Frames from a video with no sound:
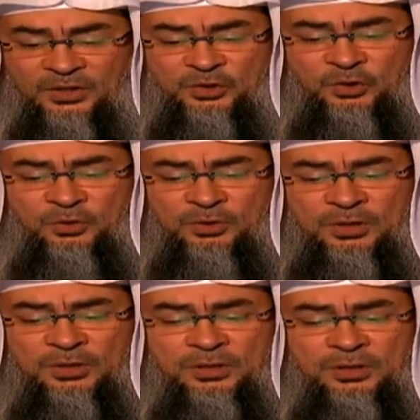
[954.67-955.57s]
So
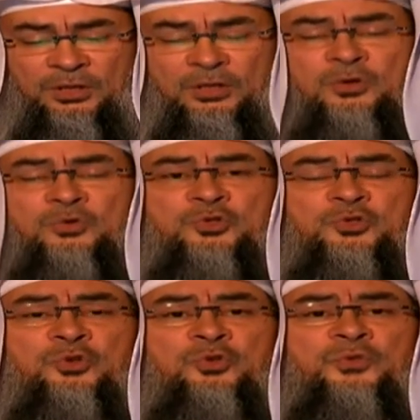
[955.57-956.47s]
those
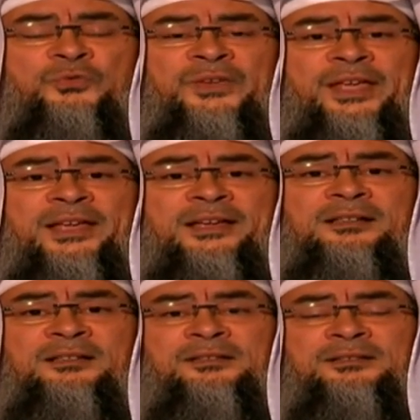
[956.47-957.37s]
who
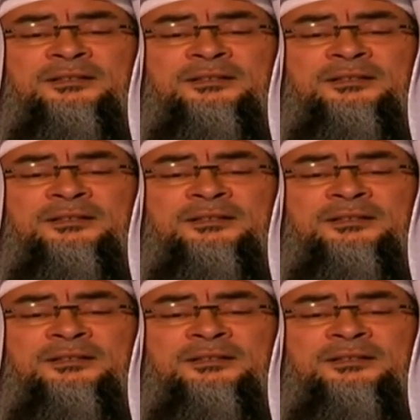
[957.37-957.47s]
fail